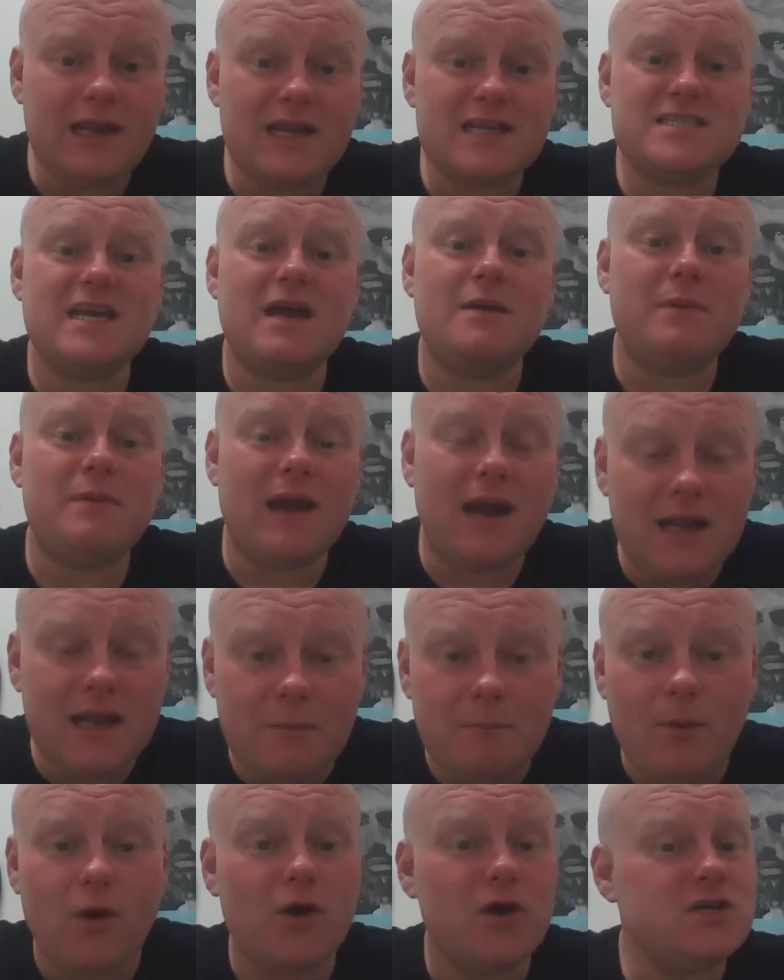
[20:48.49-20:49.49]
Let's get behind
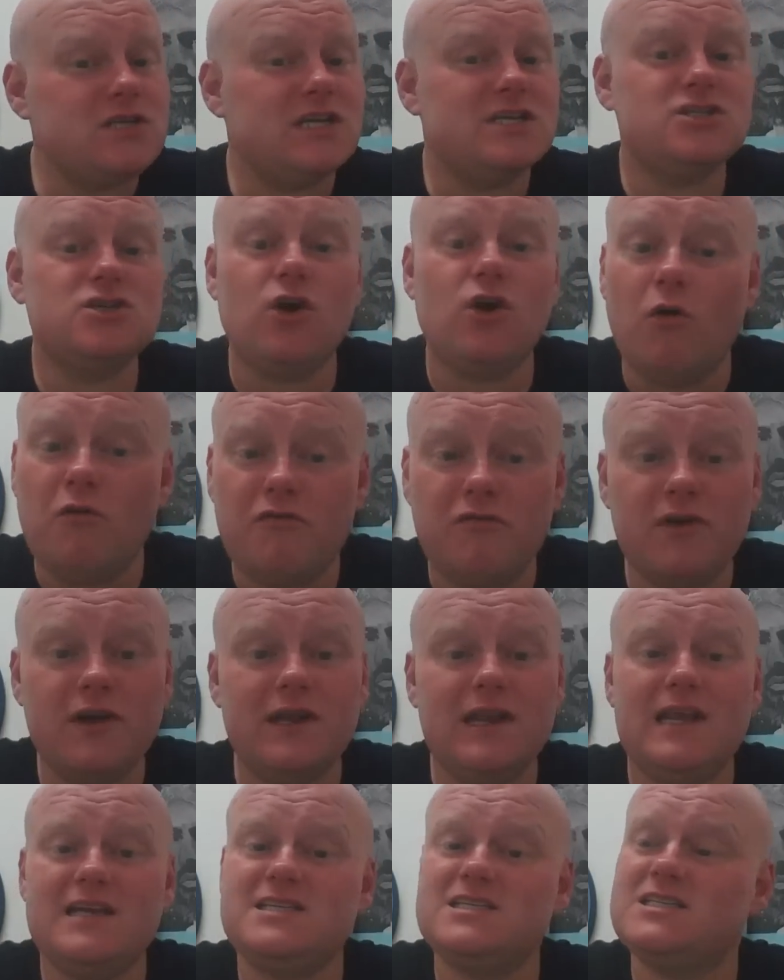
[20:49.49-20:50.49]
the boys. Let's go for
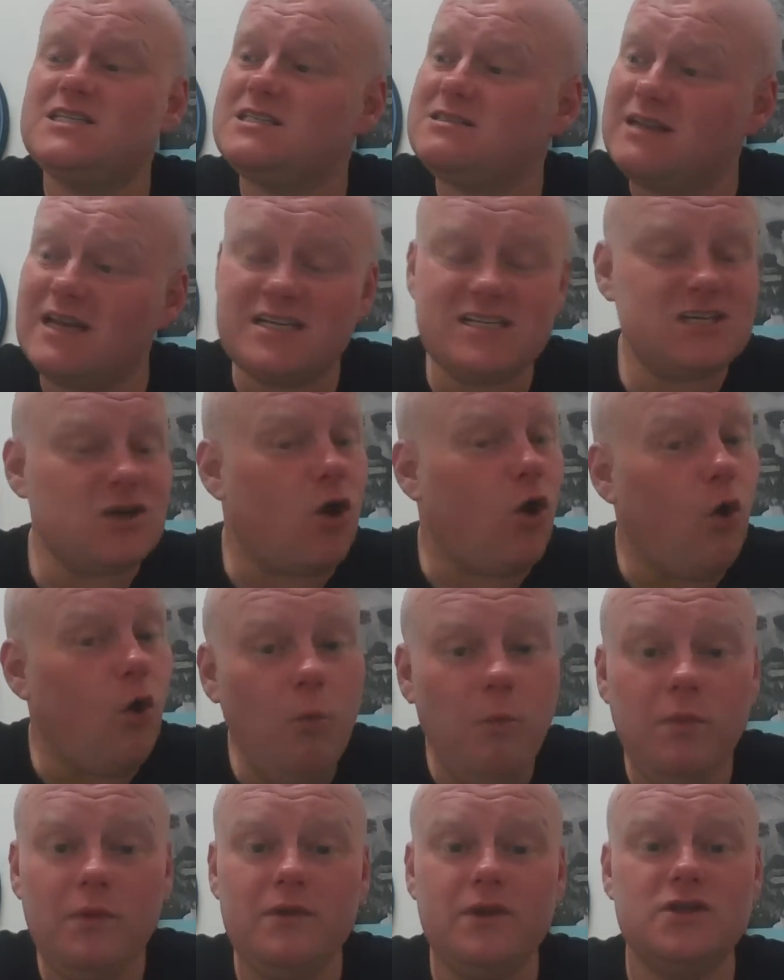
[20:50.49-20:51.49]
it. Let's
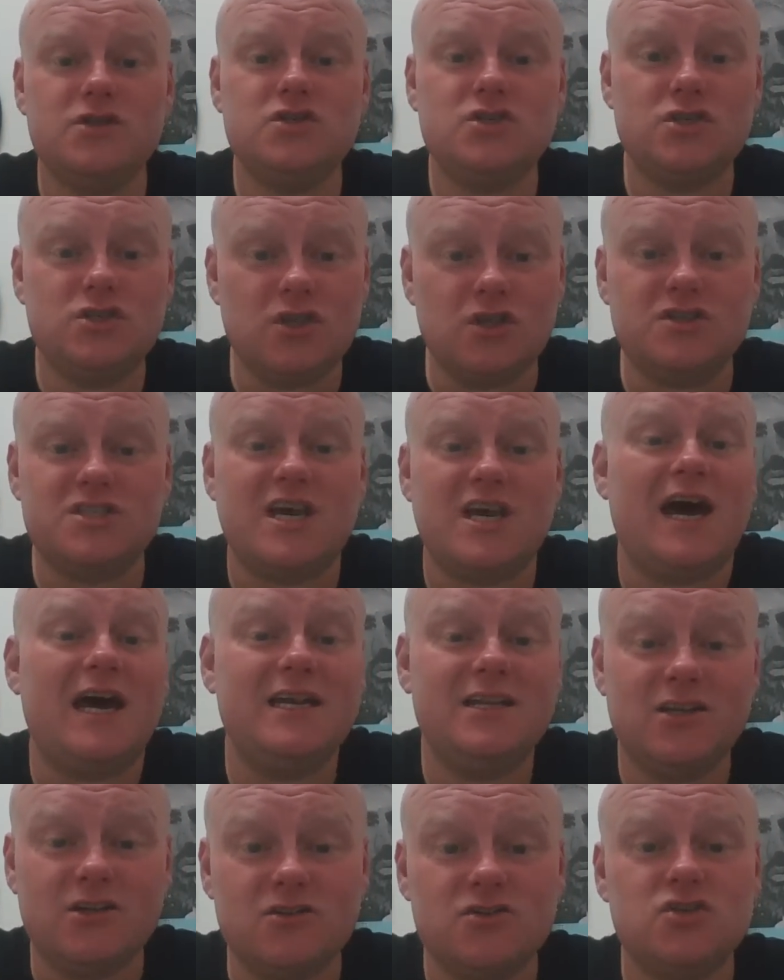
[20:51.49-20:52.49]
hope that the
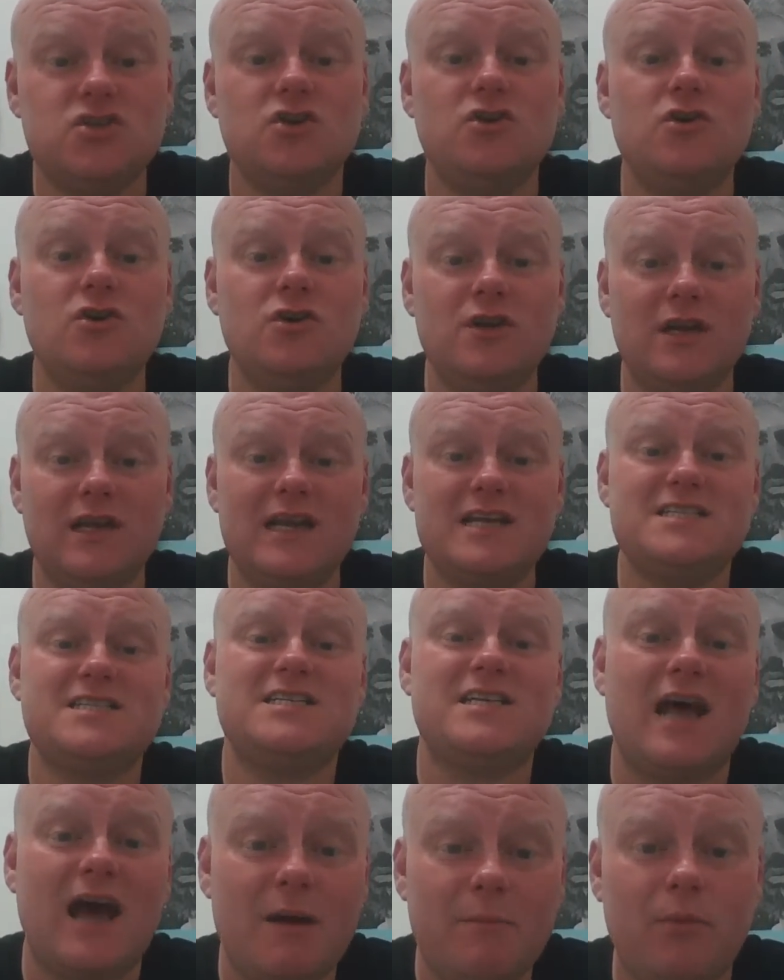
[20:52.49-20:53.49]
tide can turn and let's
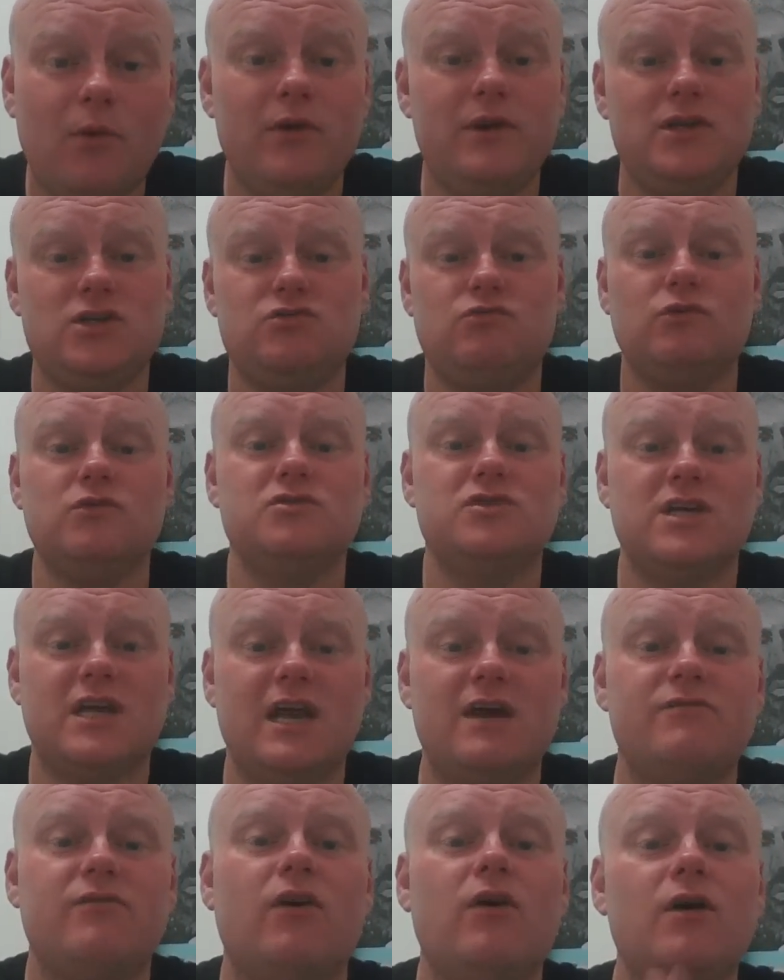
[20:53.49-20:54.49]
start putting this run
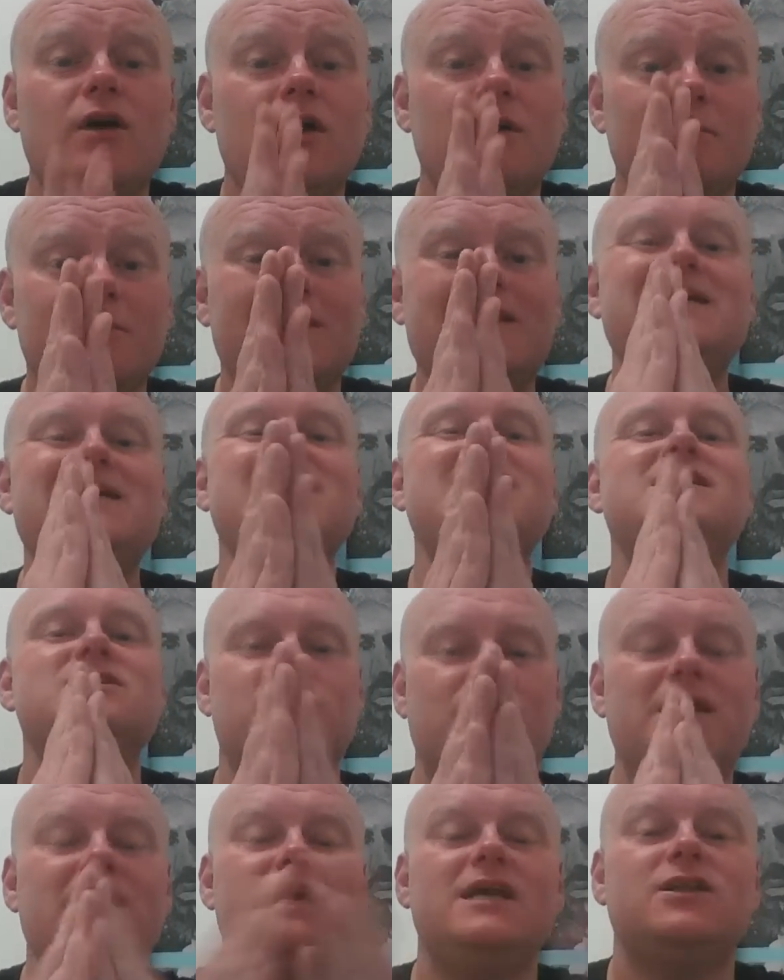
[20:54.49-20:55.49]
together.
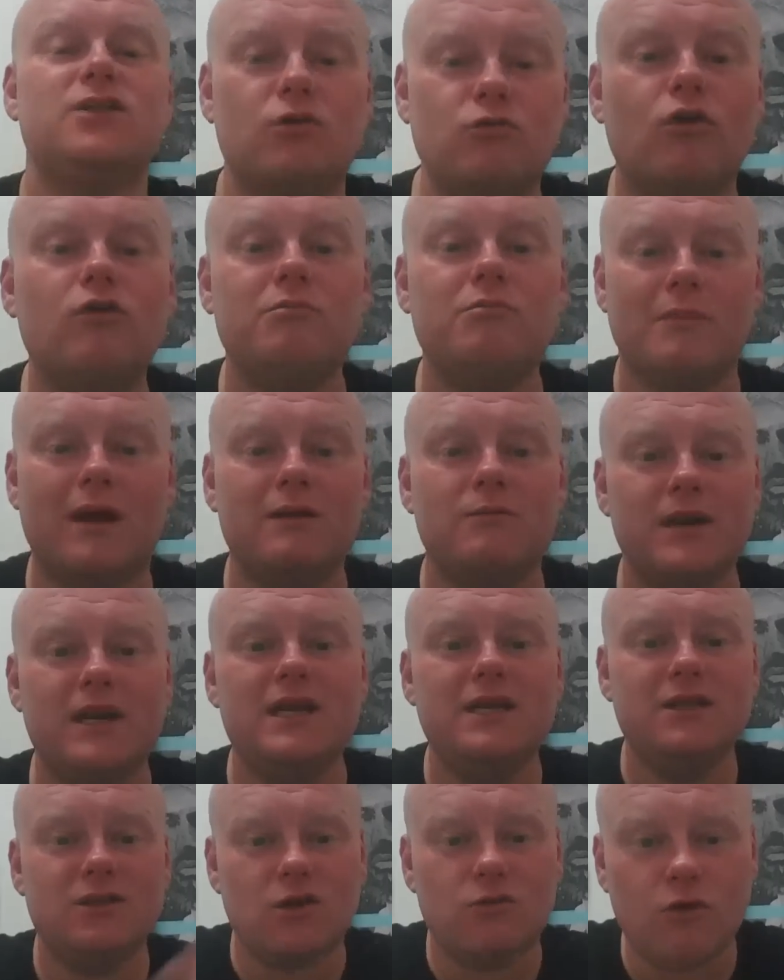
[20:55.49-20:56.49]
Please, we need the run, man. We
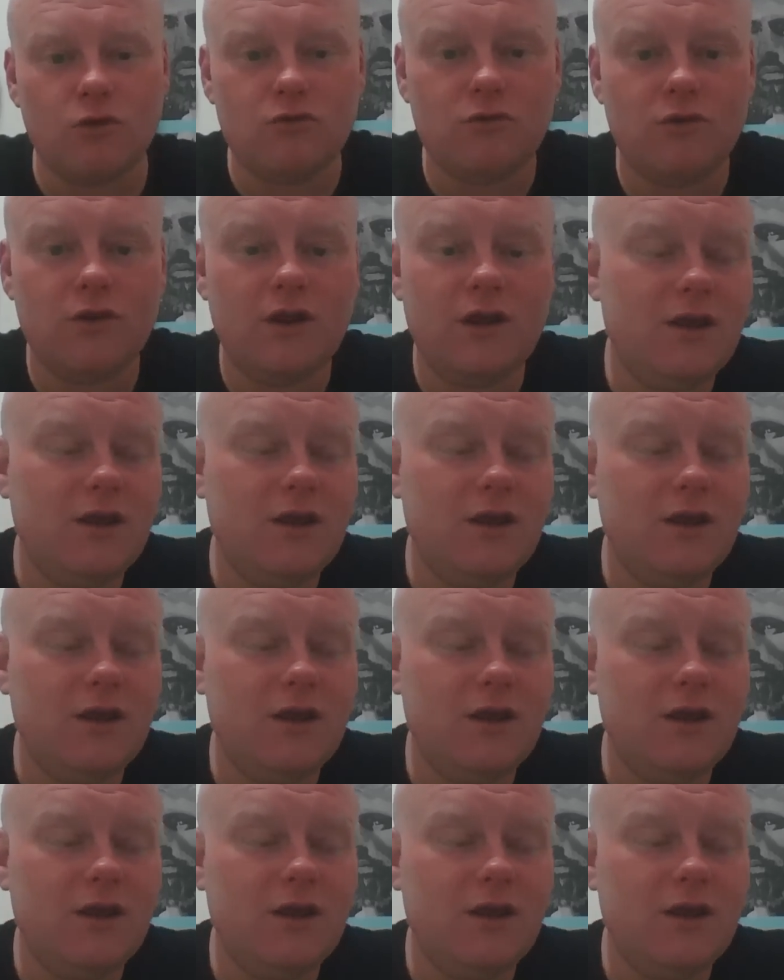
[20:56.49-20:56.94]
need the run.